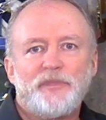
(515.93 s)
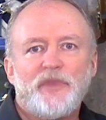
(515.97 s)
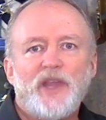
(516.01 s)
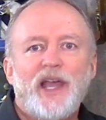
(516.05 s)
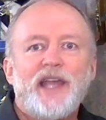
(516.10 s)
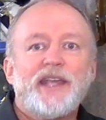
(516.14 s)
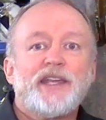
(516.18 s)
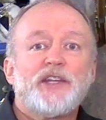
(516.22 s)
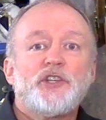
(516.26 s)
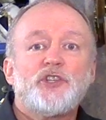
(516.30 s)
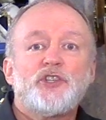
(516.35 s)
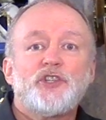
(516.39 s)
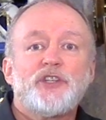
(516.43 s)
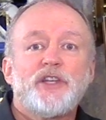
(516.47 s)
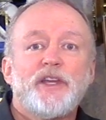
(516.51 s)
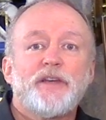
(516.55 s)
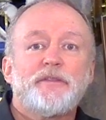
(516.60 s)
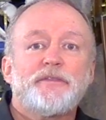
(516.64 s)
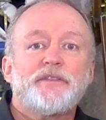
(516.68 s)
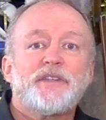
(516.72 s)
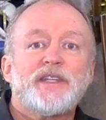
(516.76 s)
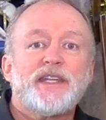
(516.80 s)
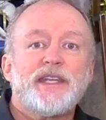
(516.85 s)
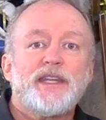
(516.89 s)
I can
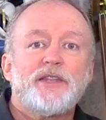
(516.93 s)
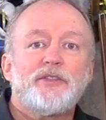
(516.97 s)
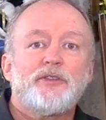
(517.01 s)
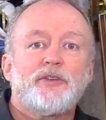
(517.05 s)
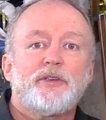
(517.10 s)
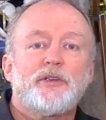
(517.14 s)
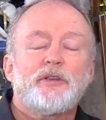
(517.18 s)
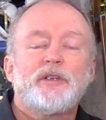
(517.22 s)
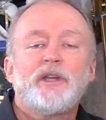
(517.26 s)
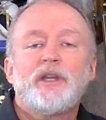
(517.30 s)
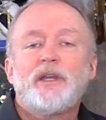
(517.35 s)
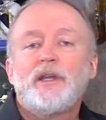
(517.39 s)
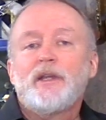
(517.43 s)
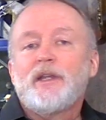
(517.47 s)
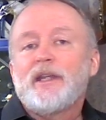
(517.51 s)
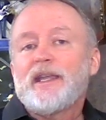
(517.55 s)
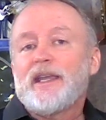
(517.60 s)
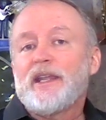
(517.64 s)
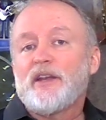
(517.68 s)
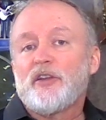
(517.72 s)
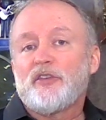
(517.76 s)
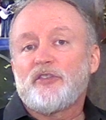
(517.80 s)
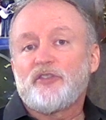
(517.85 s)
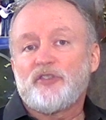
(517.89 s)
shift either
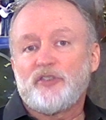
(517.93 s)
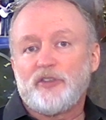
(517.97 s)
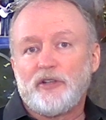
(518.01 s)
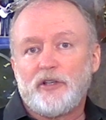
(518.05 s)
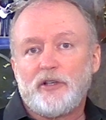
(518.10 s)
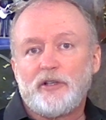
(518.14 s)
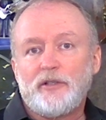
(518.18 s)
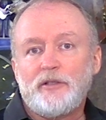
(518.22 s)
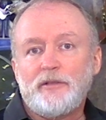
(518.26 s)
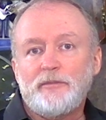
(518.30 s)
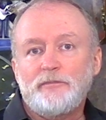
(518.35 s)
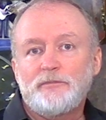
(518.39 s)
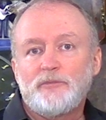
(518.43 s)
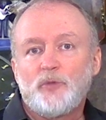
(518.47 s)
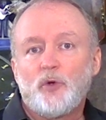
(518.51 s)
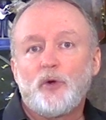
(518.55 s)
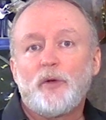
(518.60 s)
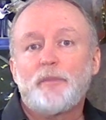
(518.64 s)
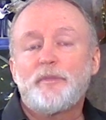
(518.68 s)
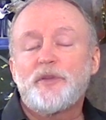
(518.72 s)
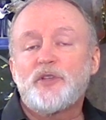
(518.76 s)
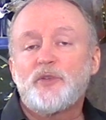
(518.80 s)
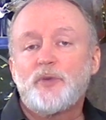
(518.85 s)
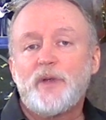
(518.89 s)
in a slur
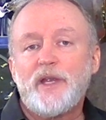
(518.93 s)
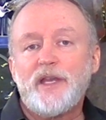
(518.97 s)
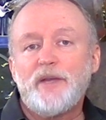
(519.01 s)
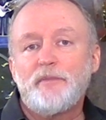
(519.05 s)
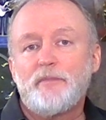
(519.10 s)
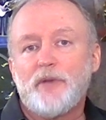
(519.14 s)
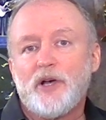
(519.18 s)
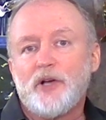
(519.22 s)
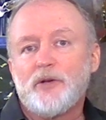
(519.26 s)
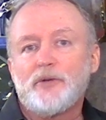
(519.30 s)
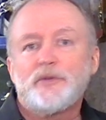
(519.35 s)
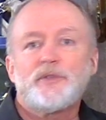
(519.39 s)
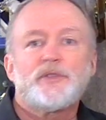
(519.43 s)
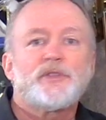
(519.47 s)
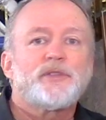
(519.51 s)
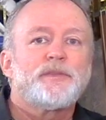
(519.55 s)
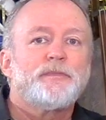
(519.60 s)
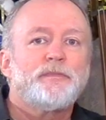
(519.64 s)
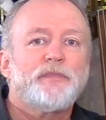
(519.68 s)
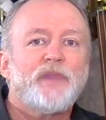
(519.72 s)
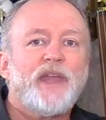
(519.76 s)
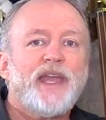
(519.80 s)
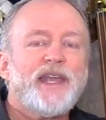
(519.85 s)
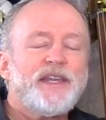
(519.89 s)
or between
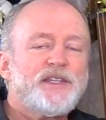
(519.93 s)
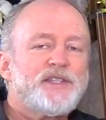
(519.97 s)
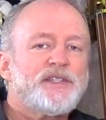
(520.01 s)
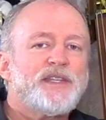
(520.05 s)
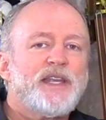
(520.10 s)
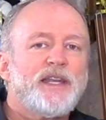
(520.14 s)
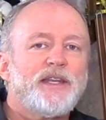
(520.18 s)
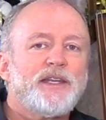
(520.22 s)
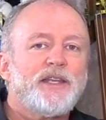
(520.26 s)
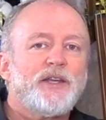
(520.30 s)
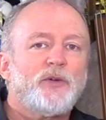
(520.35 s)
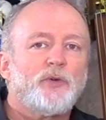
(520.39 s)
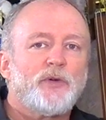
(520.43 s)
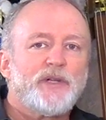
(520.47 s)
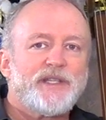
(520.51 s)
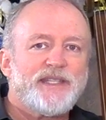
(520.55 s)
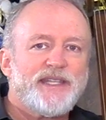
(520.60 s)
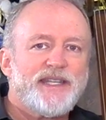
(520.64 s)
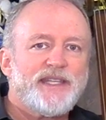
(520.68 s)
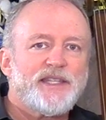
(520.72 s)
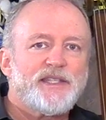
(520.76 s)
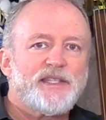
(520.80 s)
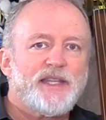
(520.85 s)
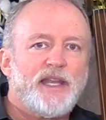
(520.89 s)
bows, ascending or
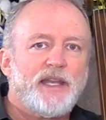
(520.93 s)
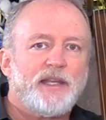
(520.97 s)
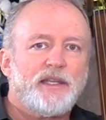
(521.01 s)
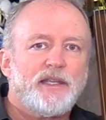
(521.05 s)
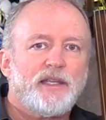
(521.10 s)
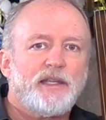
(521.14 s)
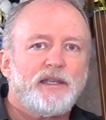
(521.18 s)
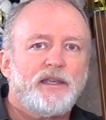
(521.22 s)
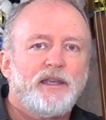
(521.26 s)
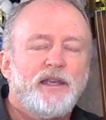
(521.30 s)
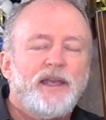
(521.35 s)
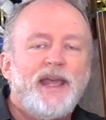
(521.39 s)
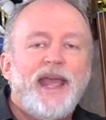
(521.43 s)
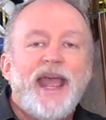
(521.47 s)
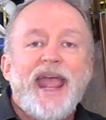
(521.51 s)
descending,